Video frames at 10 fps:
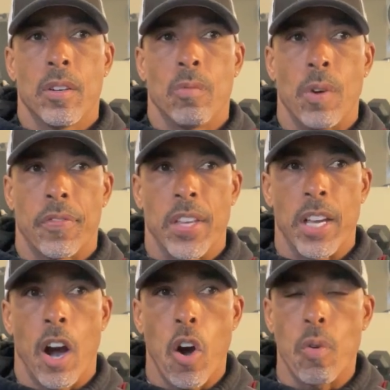with the
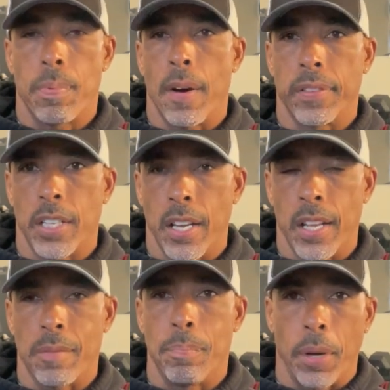hope of
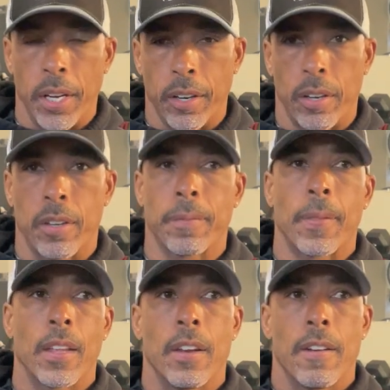getting bigger,
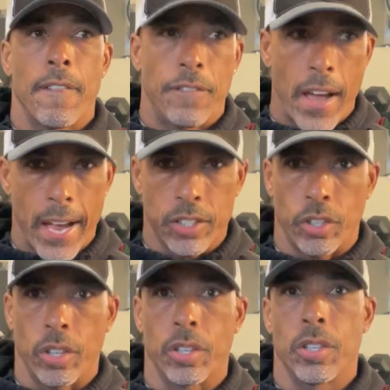
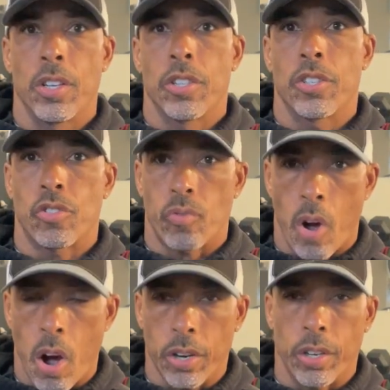faster,
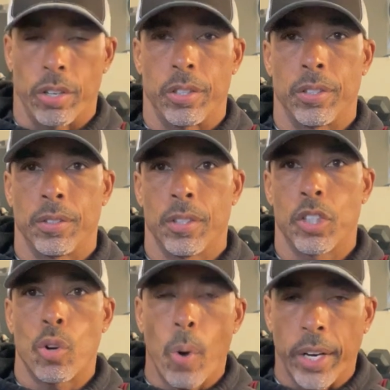stronger,
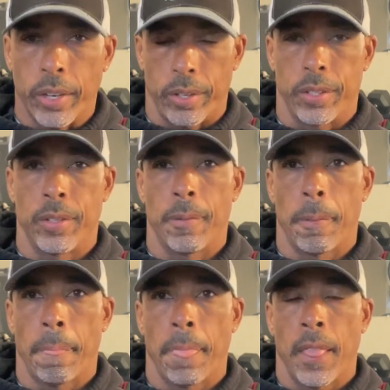quicker.
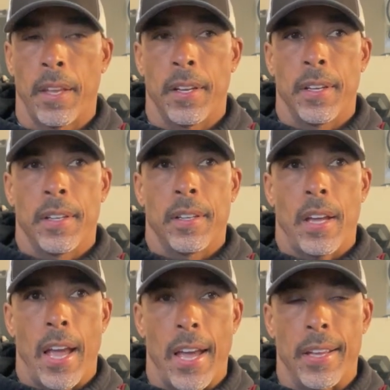
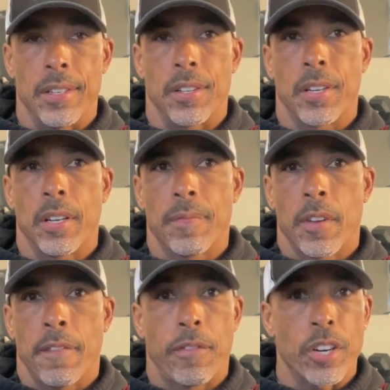And
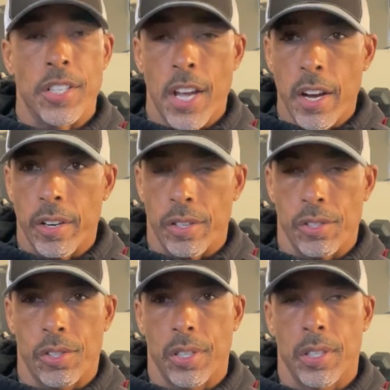for
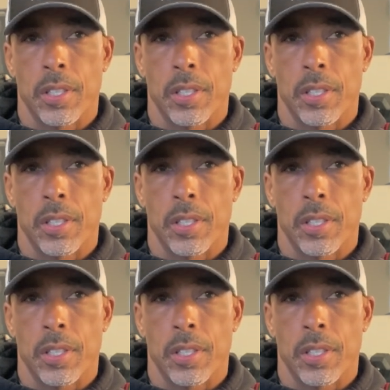years,